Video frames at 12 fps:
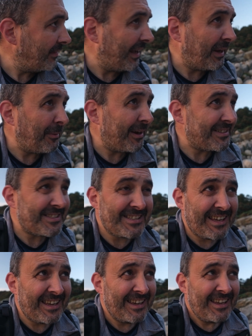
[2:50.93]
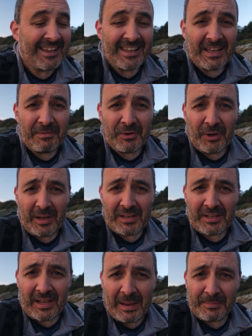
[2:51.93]
anyway, as I say, if you're not
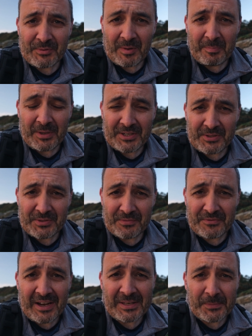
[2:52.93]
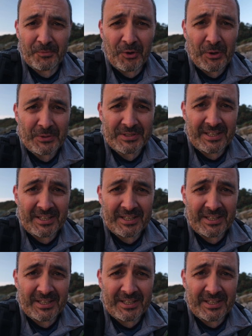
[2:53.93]
into abstract pictures of random rocks,